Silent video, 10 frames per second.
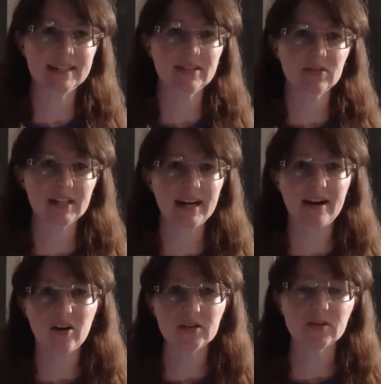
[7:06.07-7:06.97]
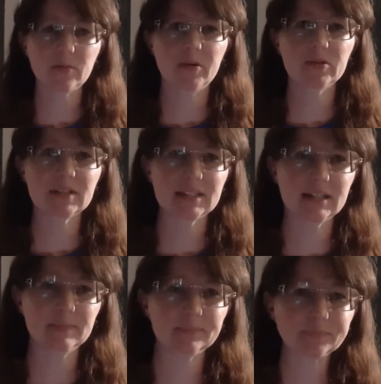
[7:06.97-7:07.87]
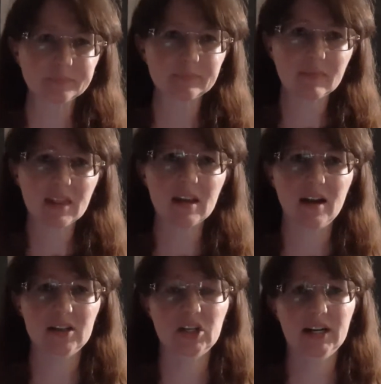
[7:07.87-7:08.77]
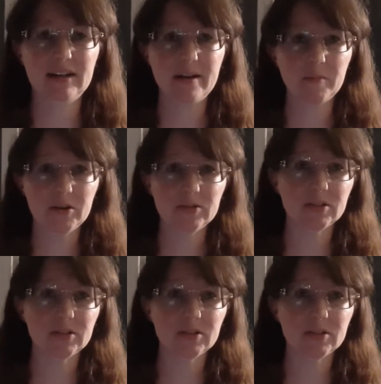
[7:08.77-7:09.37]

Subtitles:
So today I also posted a chicken demo,